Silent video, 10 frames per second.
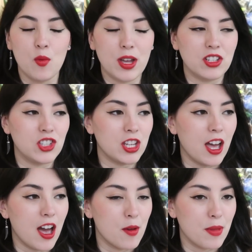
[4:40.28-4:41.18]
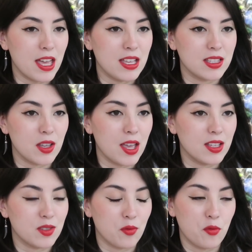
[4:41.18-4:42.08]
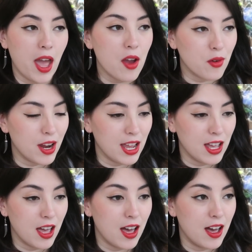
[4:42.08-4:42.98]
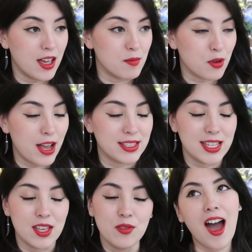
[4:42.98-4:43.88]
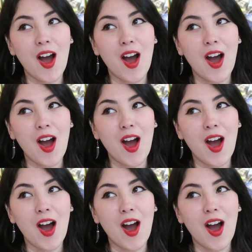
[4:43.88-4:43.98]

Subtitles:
which is very impressive.